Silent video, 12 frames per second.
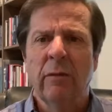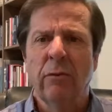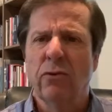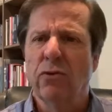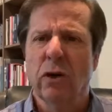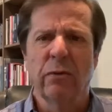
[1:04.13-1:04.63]
if
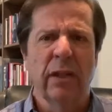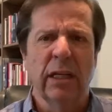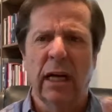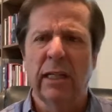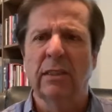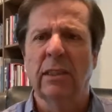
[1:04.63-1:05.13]
you serve in the
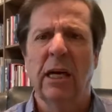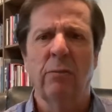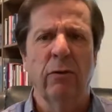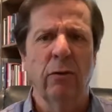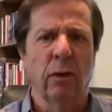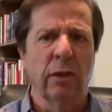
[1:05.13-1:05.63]

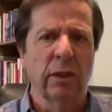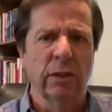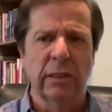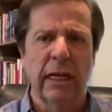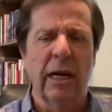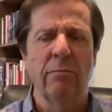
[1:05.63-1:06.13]
ensemble, you work in the
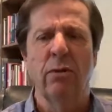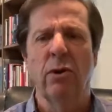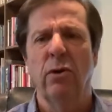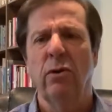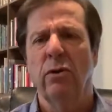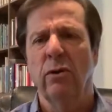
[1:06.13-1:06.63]
sound
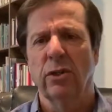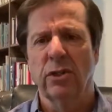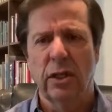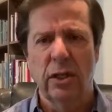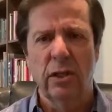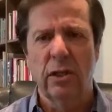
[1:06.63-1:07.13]
booth, you're a
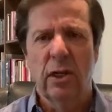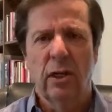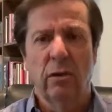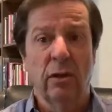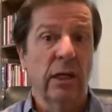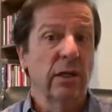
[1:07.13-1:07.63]
Sunday,
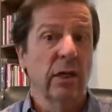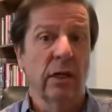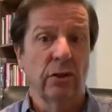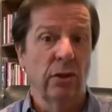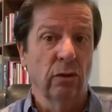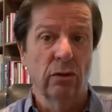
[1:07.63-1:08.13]
you teach a
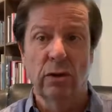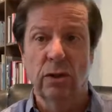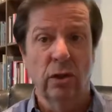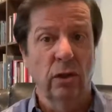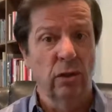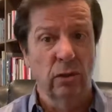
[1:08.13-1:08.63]
children's
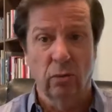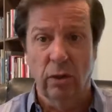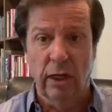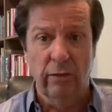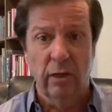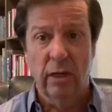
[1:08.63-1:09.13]
church or
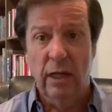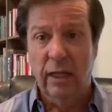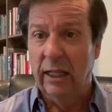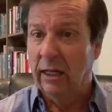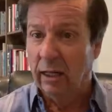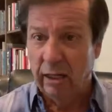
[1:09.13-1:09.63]
whatever,
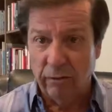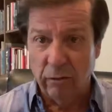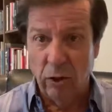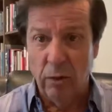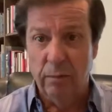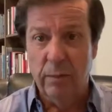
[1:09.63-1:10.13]
lead a lift
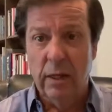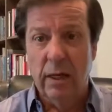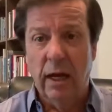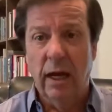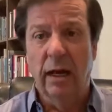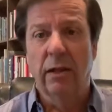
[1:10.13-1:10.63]
group,
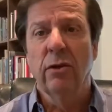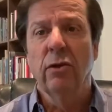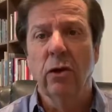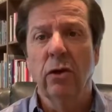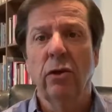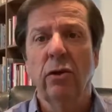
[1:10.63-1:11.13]
uh,
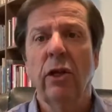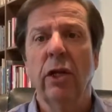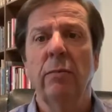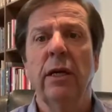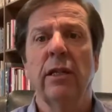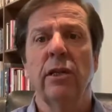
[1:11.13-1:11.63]
you're, you need
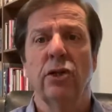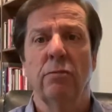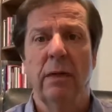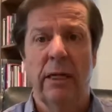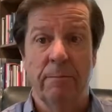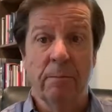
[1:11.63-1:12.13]
to be at this
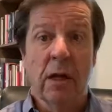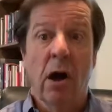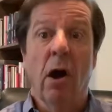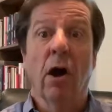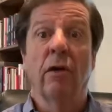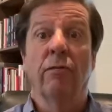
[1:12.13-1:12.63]
meeting.
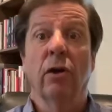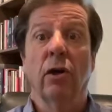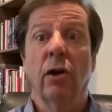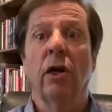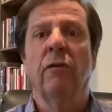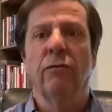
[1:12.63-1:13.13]
Or if you're
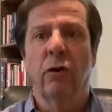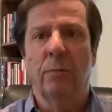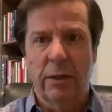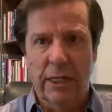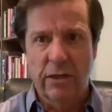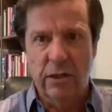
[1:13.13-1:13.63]
looking for a
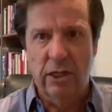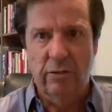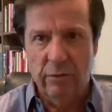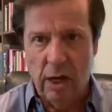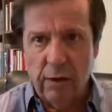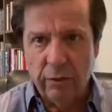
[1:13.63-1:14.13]
place to get
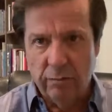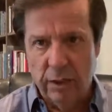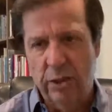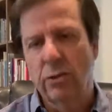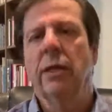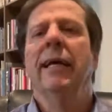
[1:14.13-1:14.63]
involved in
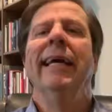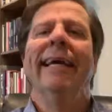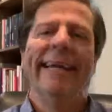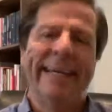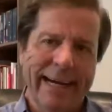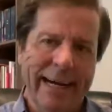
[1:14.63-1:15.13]
ministry,
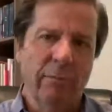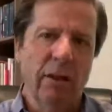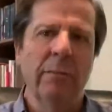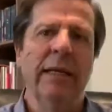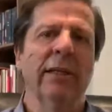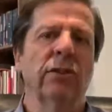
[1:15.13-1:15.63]
come to
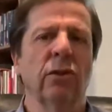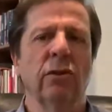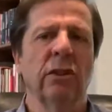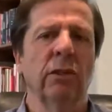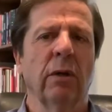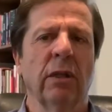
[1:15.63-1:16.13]
the meeting so you
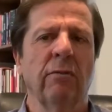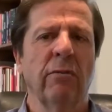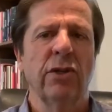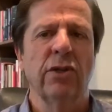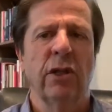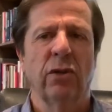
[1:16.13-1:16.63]
can see what the
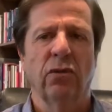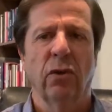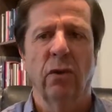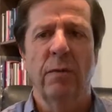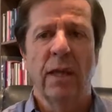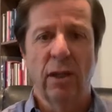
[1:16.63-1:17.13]
vision is
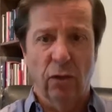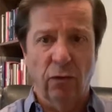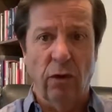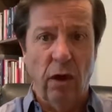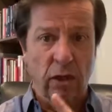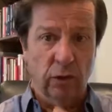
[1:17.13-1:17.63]
for this
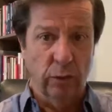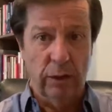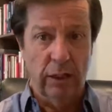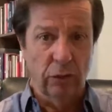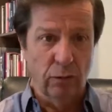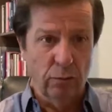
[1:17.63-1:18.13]
fall as
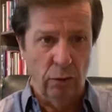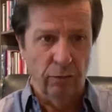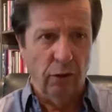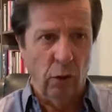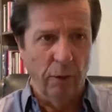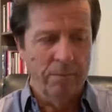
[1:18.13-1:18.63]
we as we move
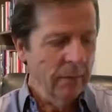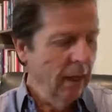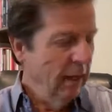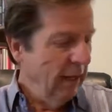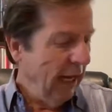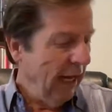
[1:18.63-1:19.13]
forward.
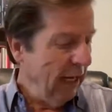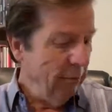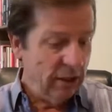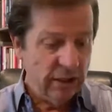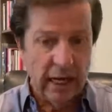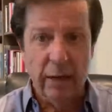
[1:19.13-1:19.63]
I am
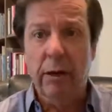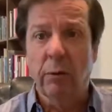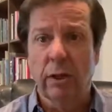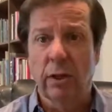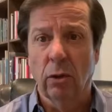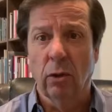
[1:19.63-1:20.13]
excited about
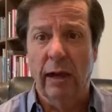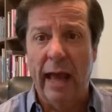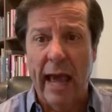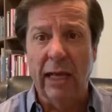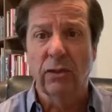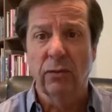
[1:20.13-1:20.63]
what the Lord
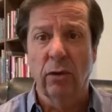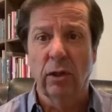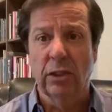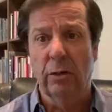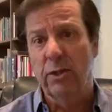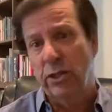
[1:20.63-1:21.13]
has for
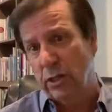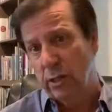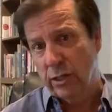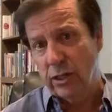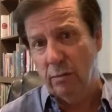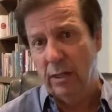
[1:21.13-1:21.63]
us. I'll be
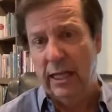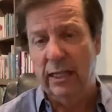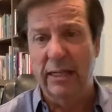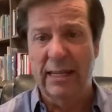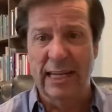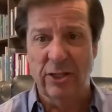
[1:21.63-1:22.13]
sharing some of that in
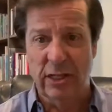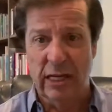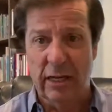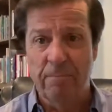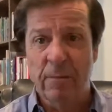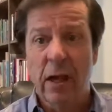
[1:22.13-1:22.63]
the days
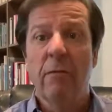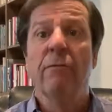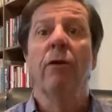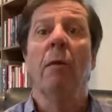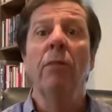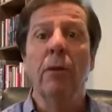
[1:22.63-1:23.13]
ahead
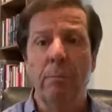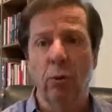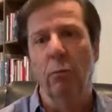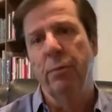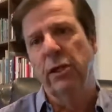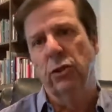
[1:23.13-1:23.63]
from the
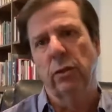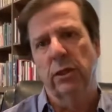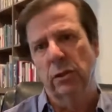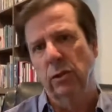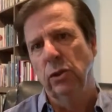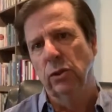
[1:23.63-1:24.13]
pulpit as well.
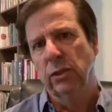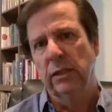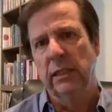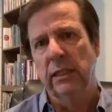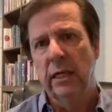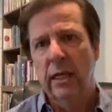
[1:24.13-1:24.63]
So you'll
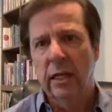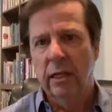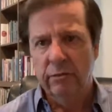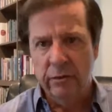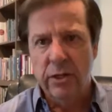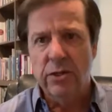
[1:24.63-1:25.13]
see
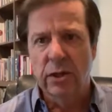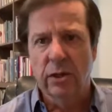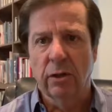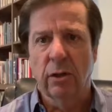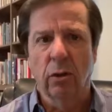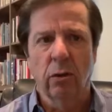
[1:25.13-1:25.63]
the vision
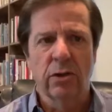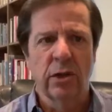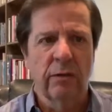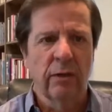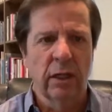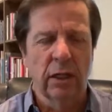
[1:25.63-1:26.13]
that the Lord's
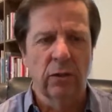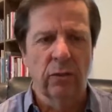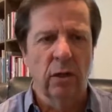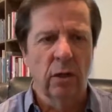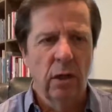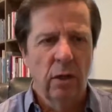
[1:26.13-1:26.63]
giving us
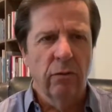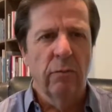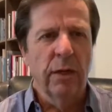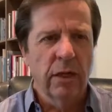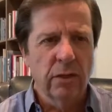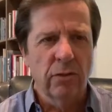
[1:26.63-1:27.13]
for for
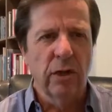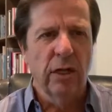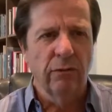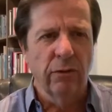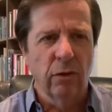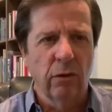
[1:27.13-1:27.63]
ministry
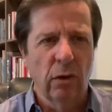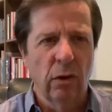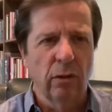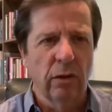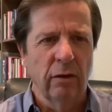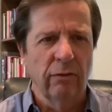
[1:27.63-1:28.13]
and for
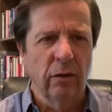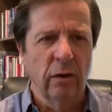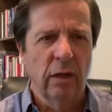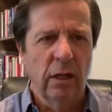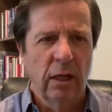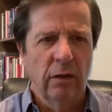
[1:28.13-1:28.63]
growth and
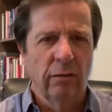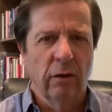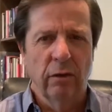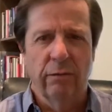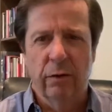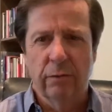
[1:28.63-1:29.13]
for
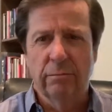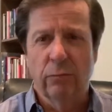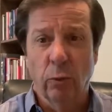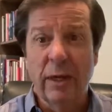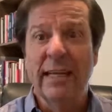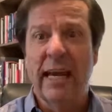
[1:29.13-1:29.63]
for, for
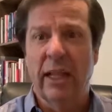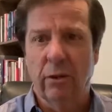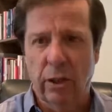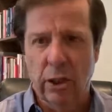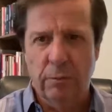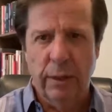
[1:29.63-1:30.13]

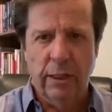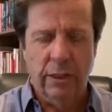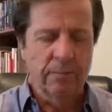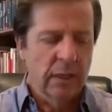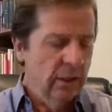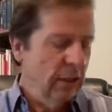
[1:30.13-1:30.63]
regathering
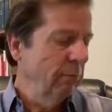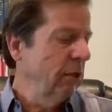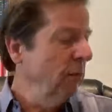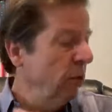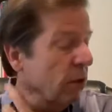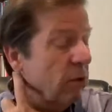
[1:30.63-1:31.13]
especially.
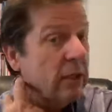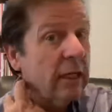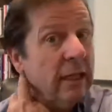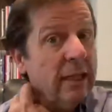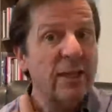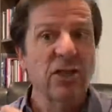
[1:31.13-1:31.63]
September
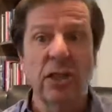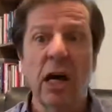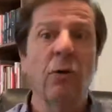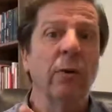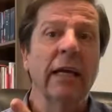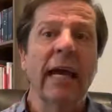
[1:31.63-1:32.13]
13th is
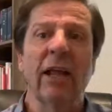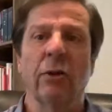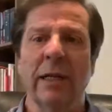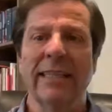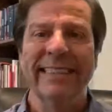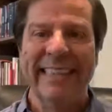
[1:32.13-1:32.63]
the
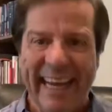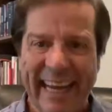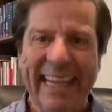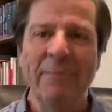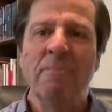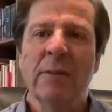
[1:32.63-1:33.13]
regathering
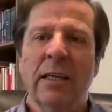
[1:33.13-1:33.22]
day.